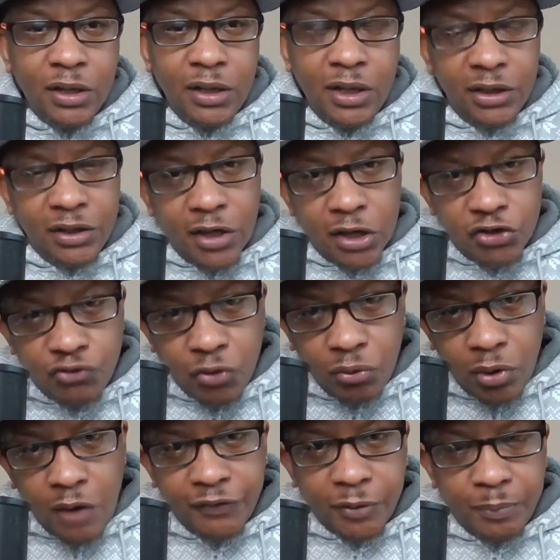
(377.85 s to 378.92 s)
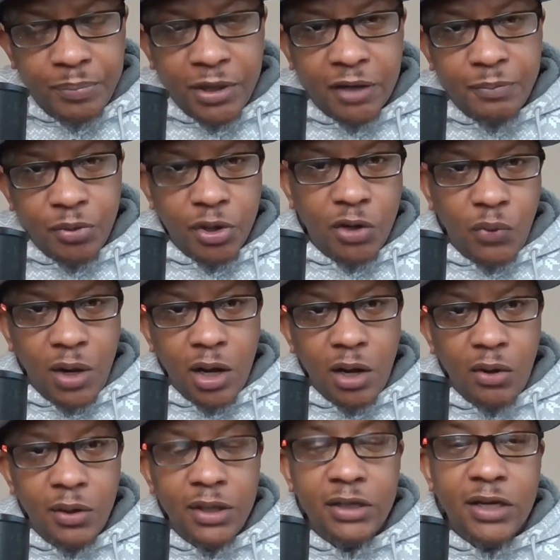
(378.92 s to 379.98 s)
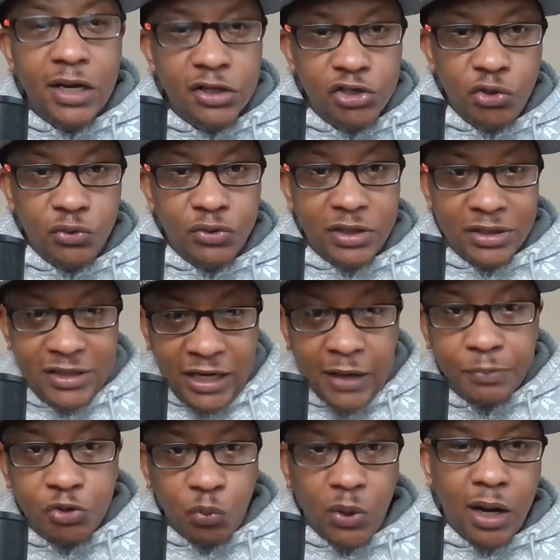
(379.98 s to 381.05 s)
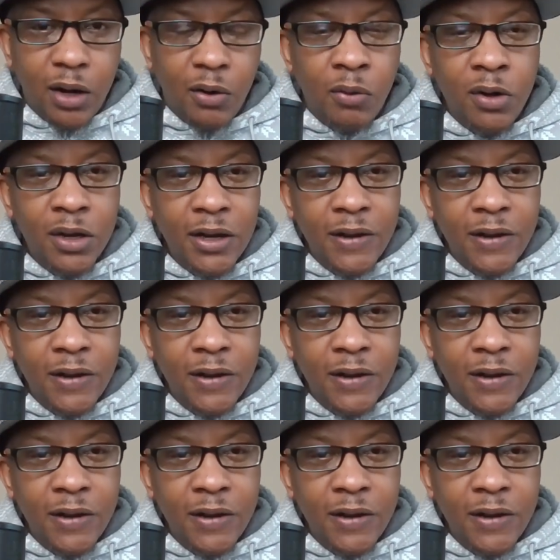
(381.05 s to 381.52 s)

he does roll off the pick pretty well. He does use his hips well.